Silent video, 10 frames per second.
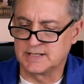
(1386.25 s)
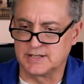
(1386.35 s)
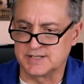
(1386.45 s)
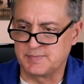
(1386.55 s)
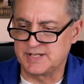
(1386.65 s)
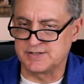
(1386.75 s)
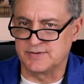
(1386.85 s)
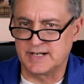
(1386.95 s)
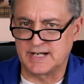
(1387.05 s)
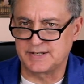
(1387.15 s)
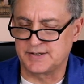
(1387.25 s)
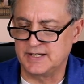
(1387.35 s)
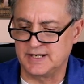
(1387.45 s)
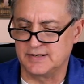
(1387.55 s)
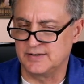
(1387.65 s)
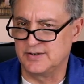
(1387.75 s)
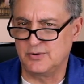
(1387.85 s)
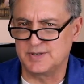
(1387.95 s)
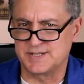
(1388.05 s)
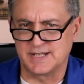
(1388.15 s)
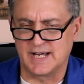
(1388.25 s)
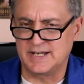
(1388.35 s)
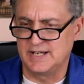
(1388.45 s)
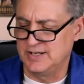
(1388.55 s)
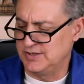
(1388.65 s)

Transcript: a little expensive. Then I got to thinking, no, it's not.